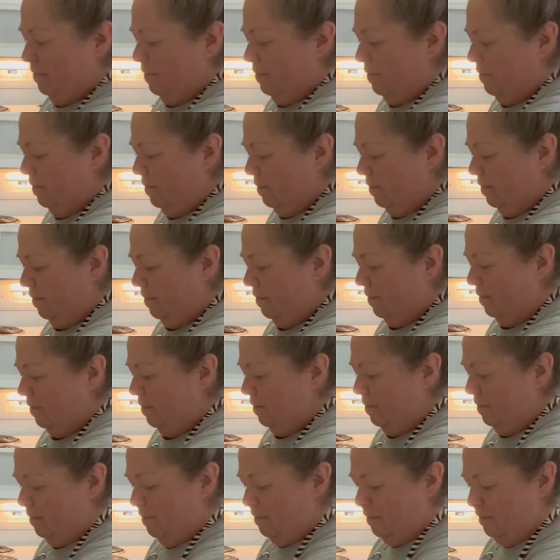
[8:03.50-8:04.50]

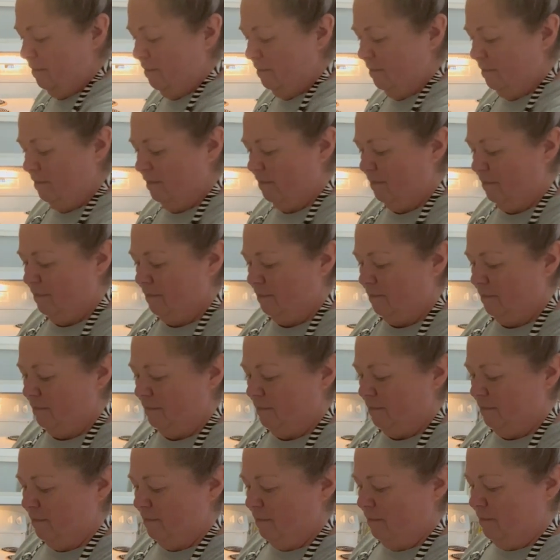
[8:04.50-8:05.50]

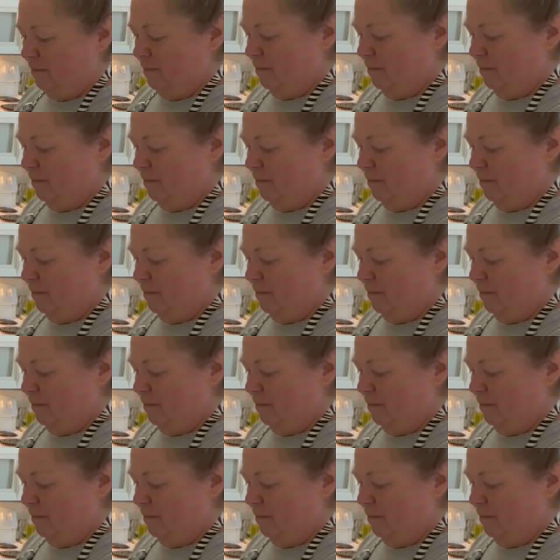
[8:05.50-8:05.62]
Nobody speaks.